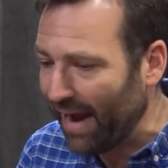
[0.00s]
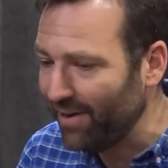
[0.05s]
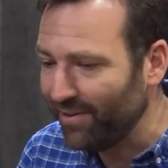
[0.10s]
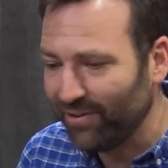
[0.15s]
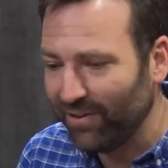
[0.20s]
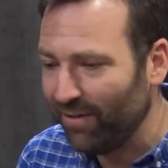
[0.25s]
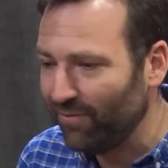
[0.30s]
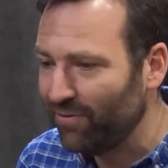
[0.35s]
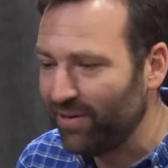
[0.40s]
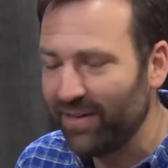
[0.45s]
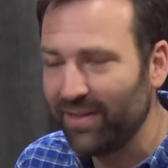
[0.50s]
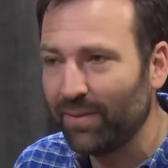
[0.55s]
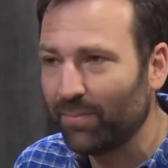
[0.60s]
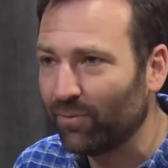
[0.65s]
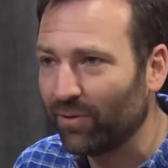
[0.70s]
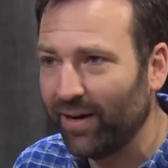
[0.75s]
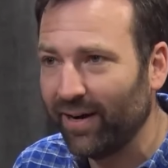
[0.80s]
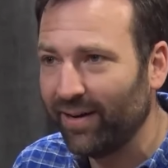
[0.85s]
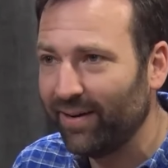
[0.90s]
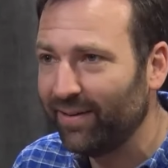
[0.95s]
I just love reading the
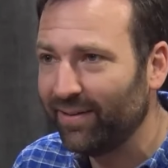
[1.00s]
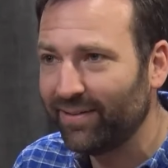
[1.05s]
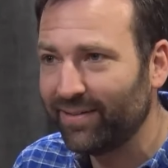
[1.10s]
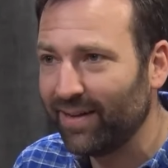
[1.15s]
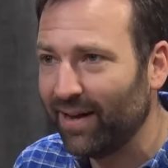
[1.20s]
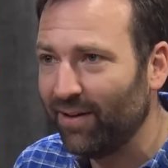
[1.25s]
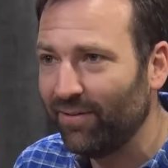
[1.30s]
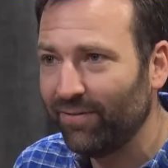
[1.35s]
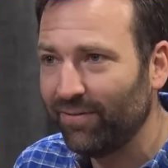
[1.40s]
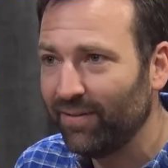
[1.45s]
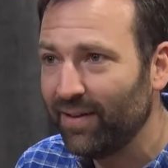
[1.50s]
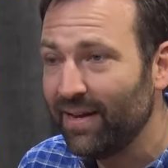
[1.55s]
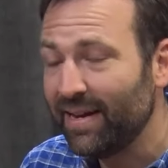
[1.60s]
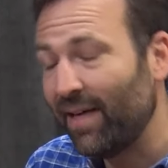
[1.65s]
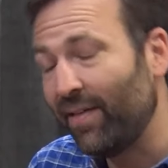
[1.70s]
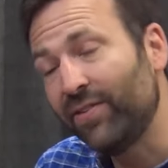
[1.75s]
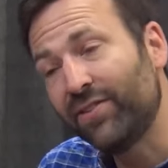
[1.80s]
print stuff now